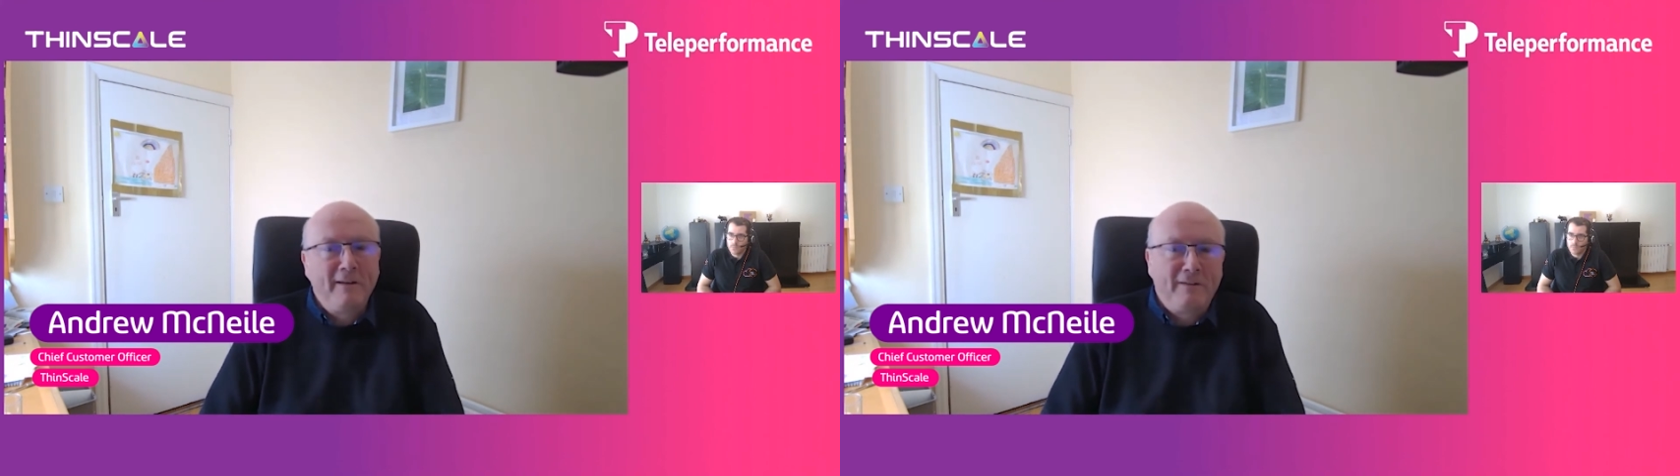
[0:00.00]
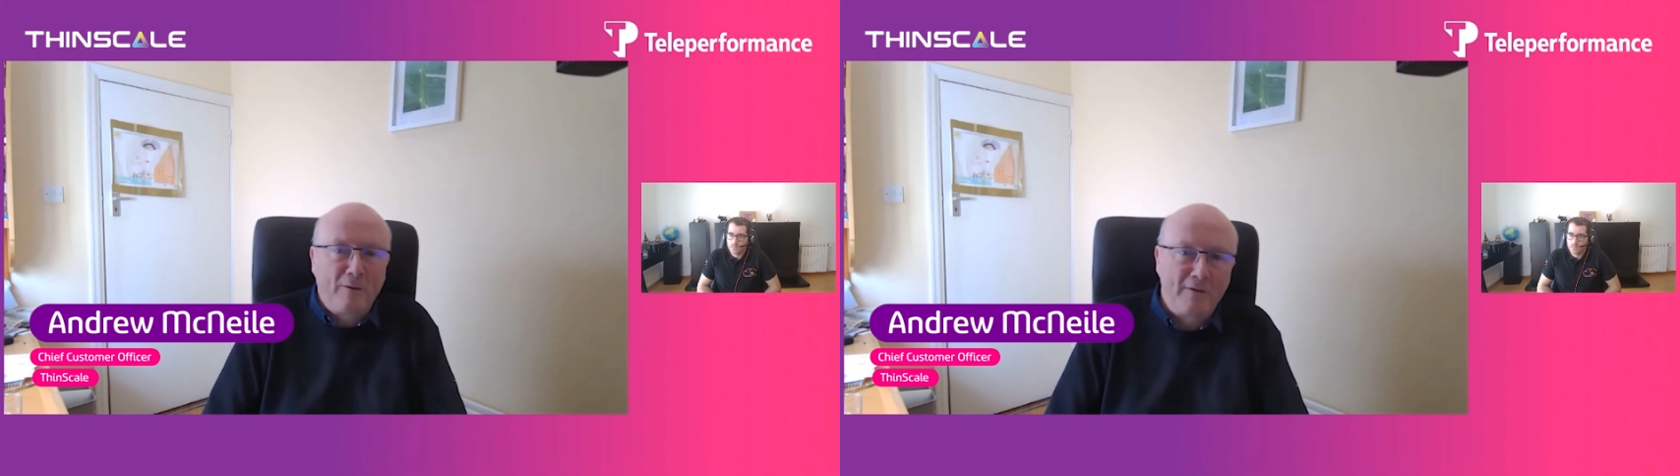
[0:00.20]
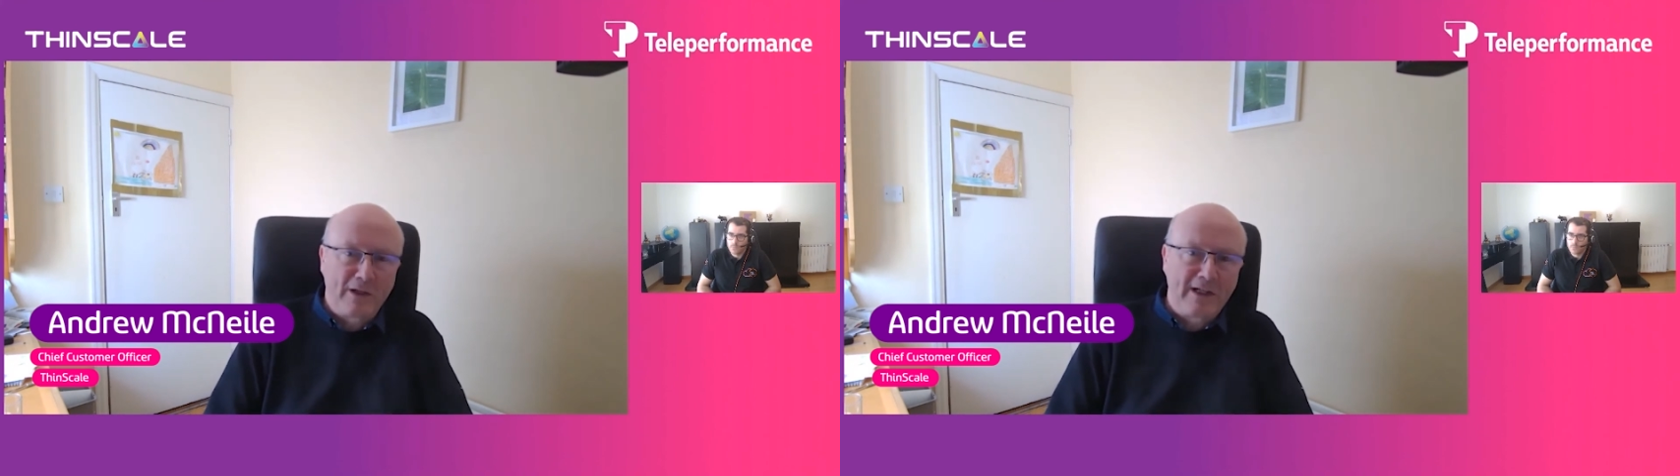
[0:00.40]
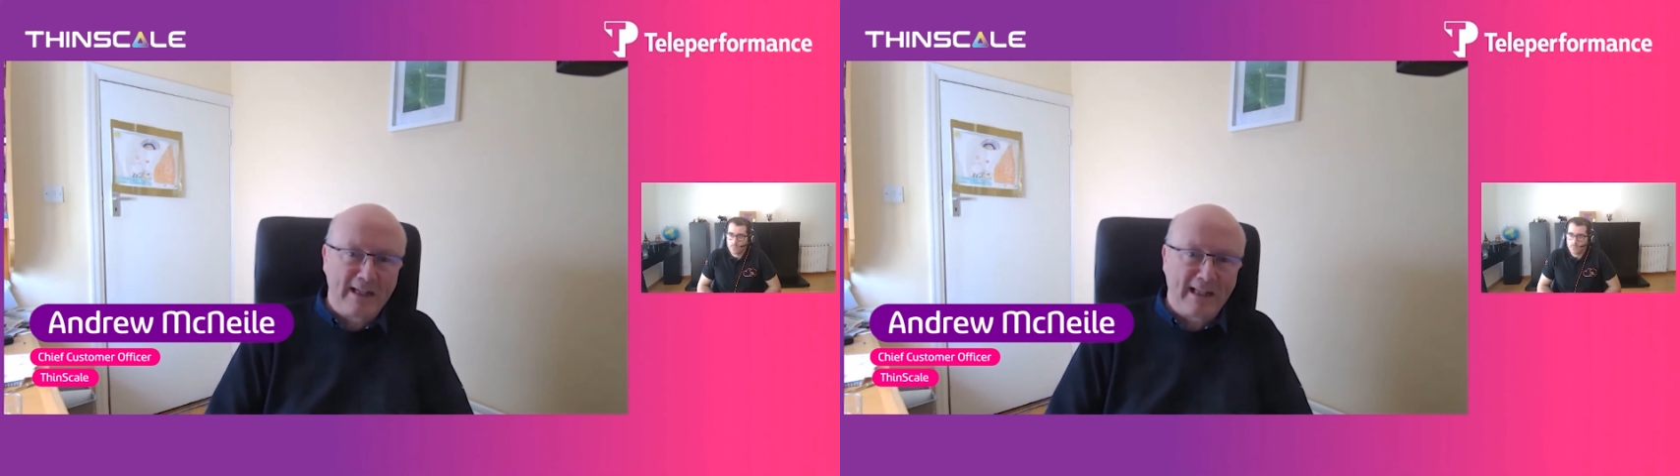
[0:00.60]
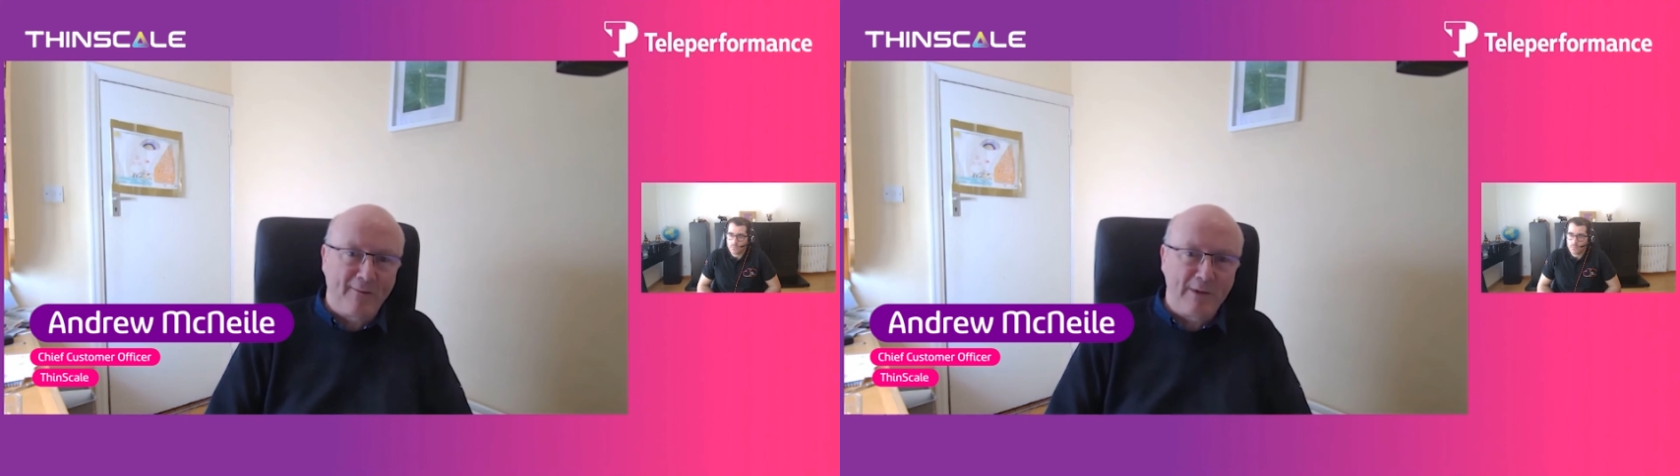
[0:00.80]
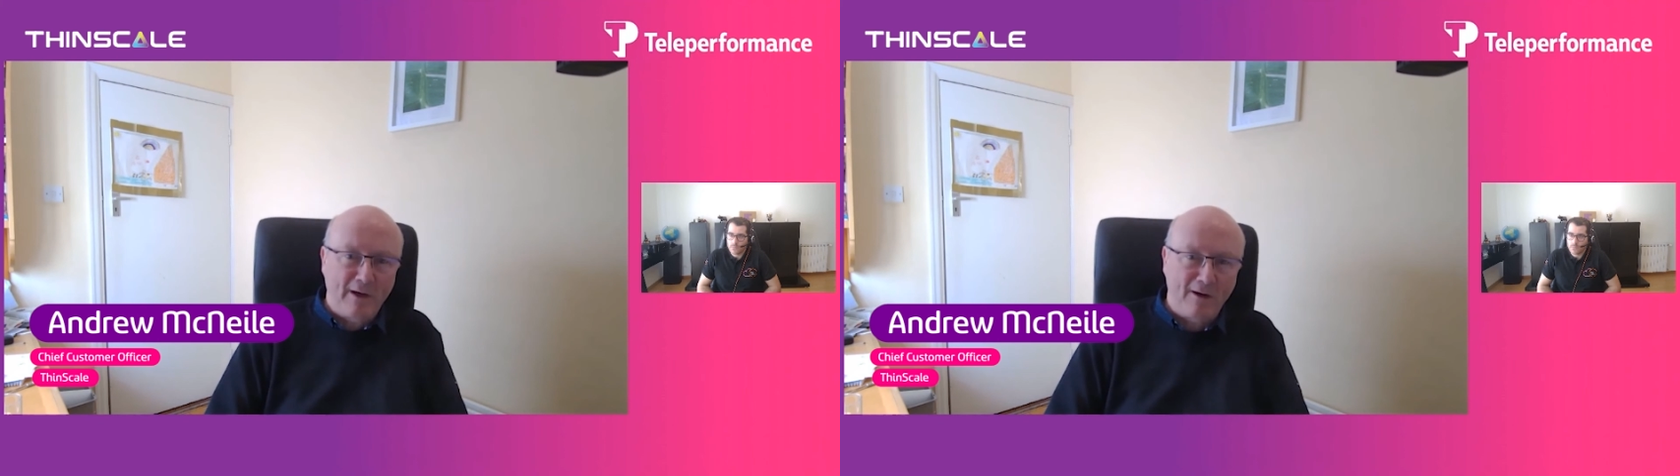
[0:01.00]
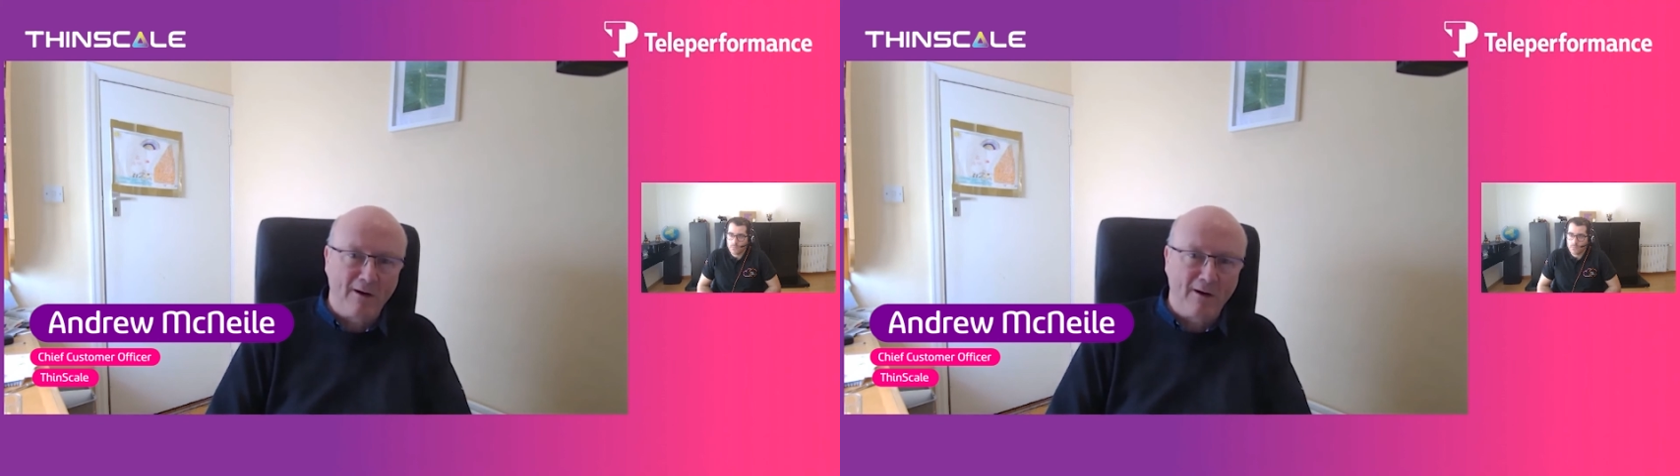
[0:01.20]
to sort of suggest that was